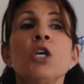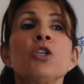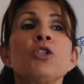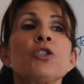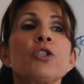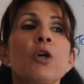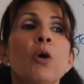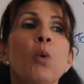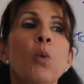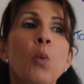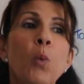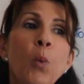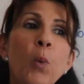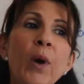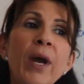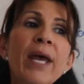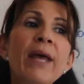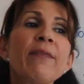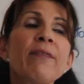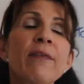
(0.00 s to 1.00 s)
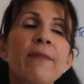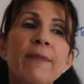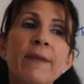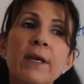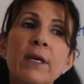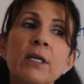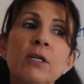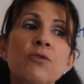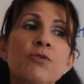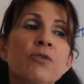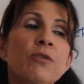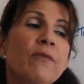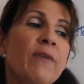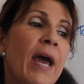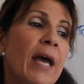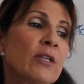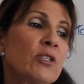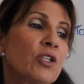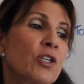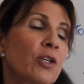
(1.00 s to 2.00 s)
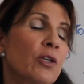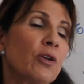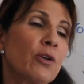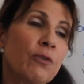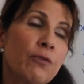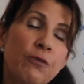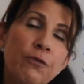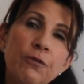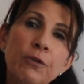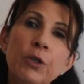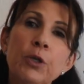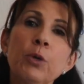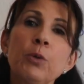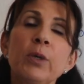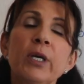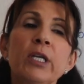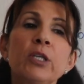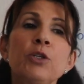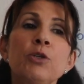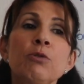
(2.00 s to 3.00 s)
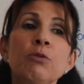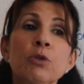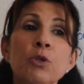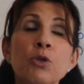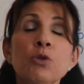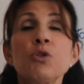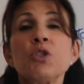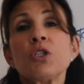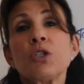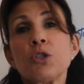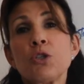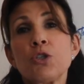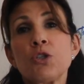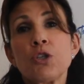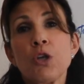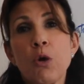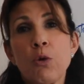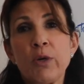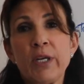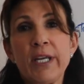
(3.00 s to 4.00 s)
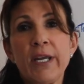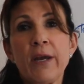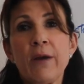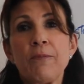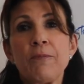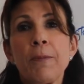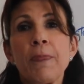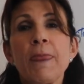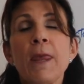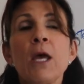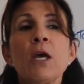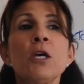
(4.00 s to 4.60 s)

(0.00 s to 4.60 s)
So with the intravascular fluid, you lose the sodium.